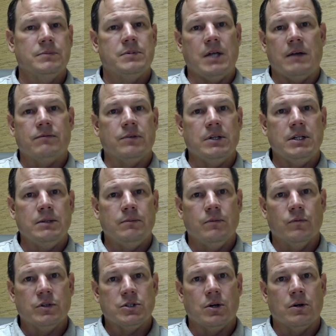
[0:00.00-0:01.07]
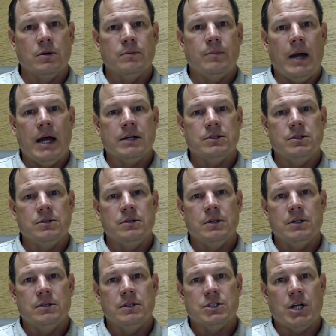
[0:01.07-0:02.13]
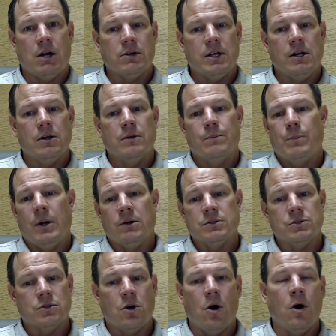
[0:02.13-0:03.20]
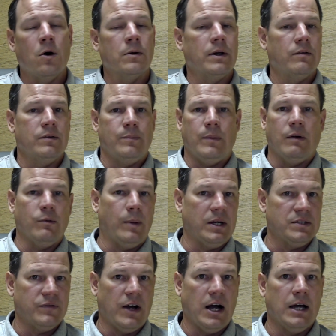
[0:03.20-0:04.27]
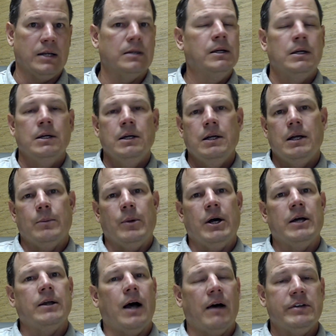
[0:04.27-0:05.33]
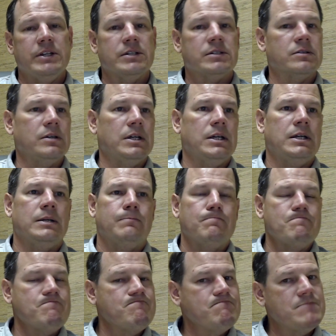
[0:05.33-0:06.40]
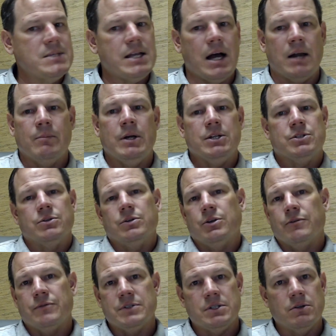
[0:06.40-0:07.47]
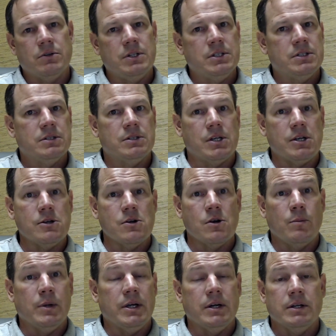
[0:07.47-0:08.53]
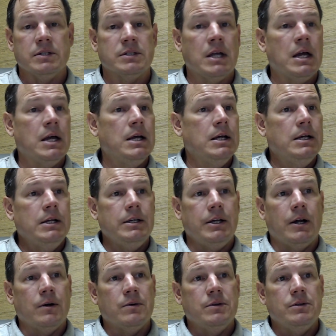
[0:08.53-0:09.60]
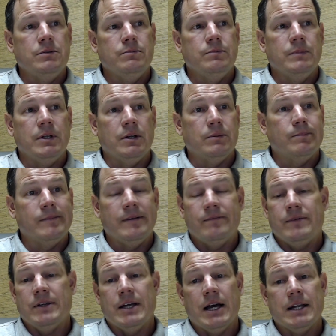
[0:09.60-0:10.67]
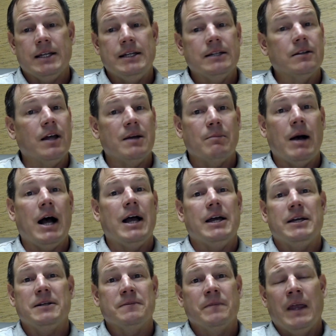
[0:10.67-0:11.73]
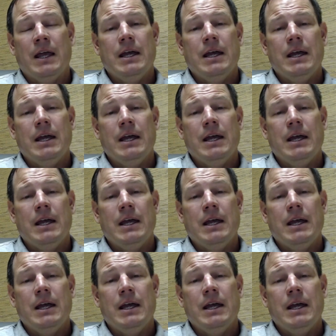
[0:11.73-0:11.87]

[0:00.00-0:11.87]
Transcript: safely returned back to the child care. The parents are called, everybody's fine. But obviously, got to make sure your facility is secure because, if you got a kid like mine,